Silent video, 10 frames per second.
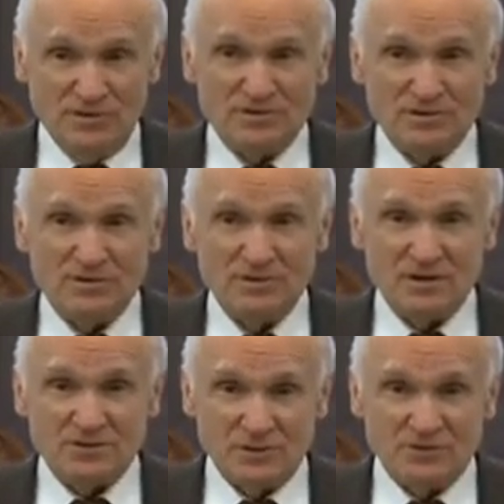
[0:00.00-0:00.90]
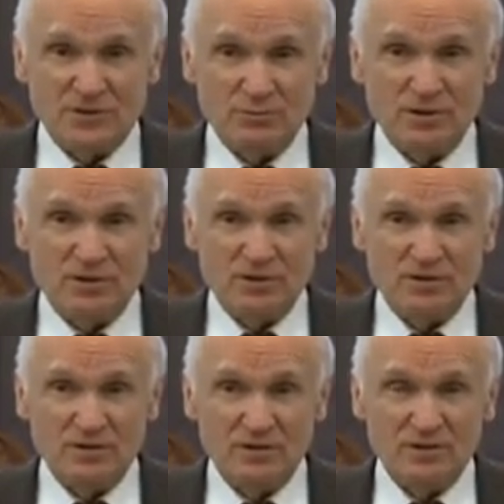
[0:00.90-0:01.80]
I can't see
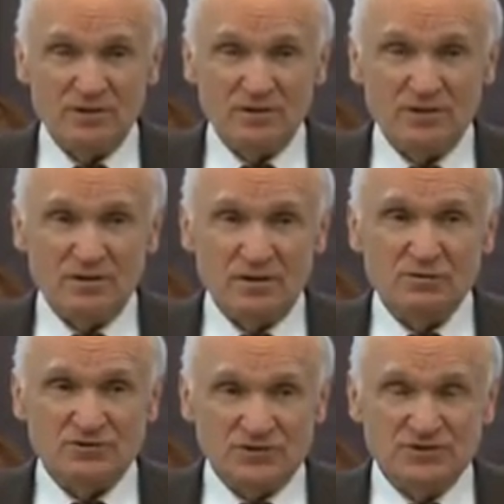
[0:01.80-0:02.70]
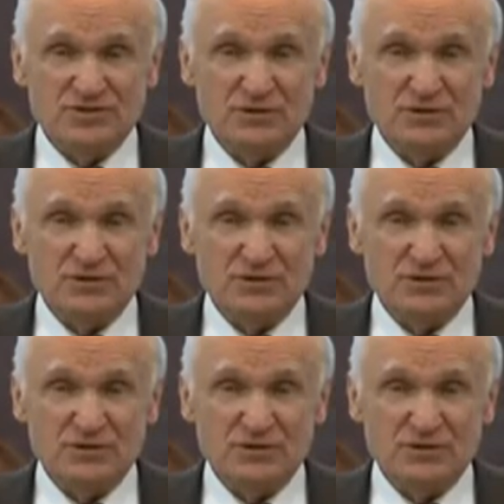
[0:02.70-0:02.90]
people's souls.